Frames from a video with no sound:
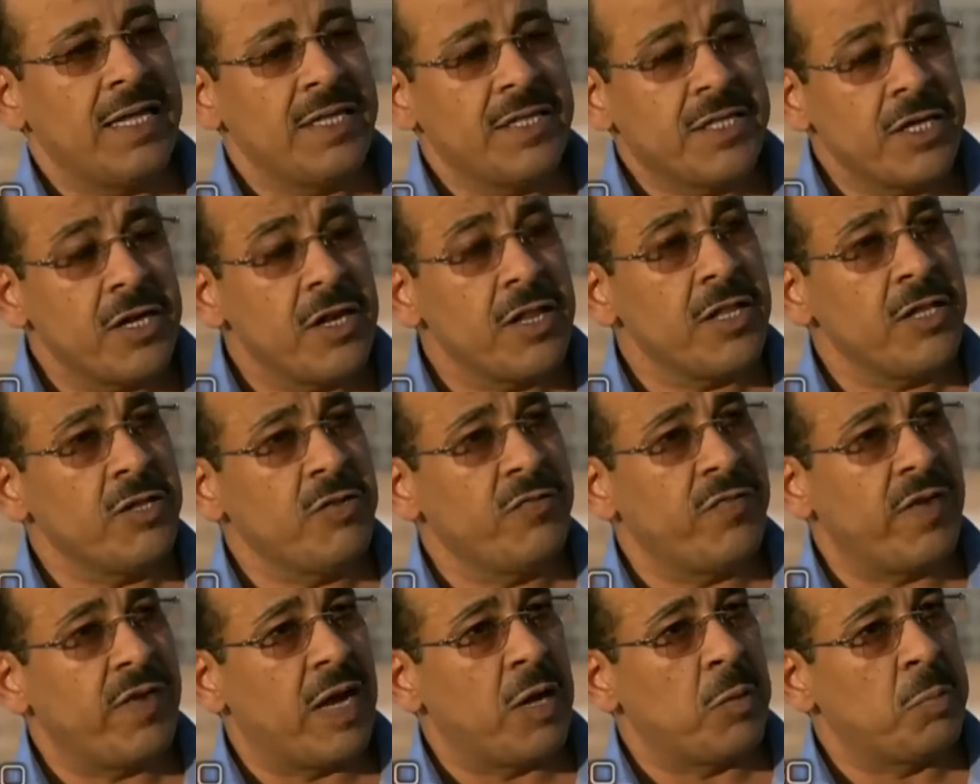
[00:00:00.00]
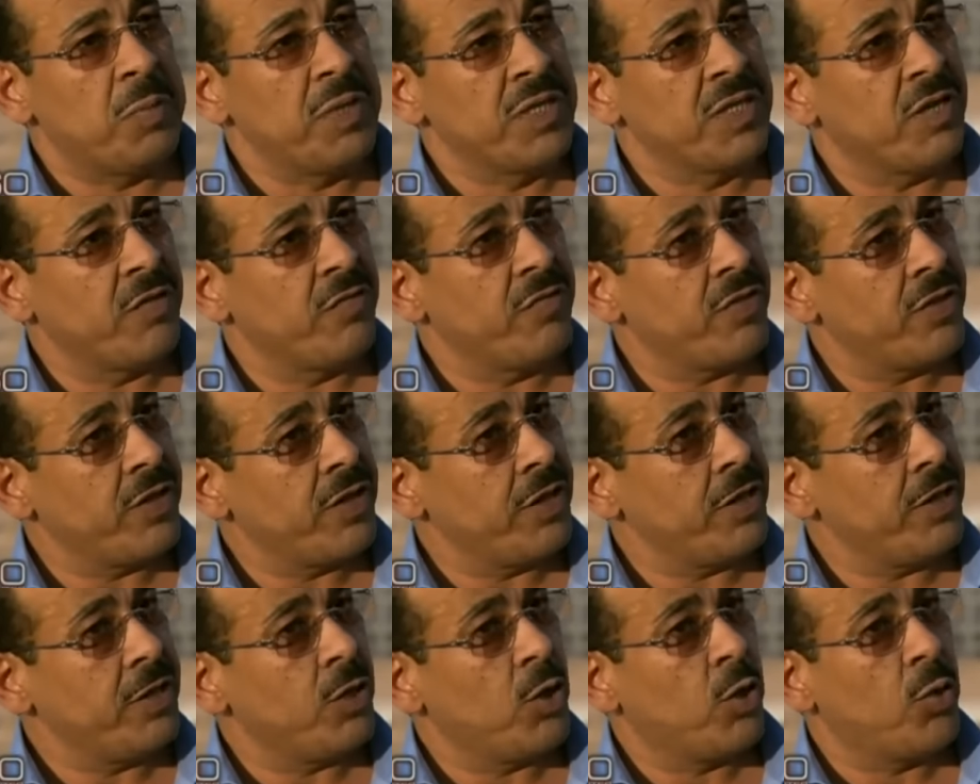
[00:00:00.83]
until the development of
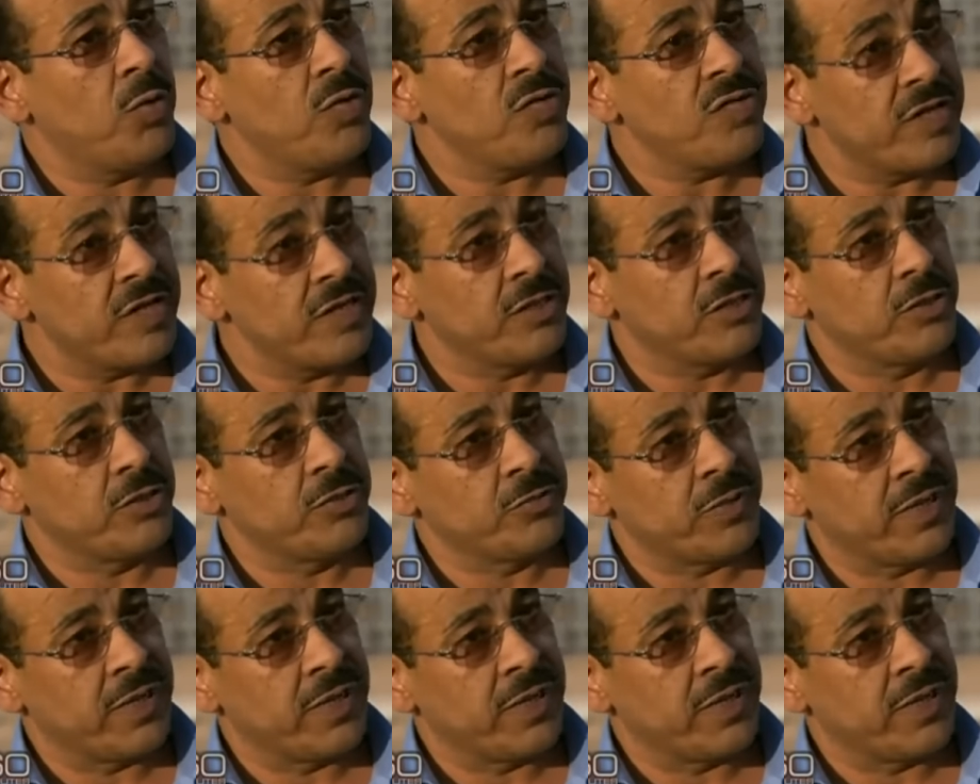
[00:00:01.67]
the horizontal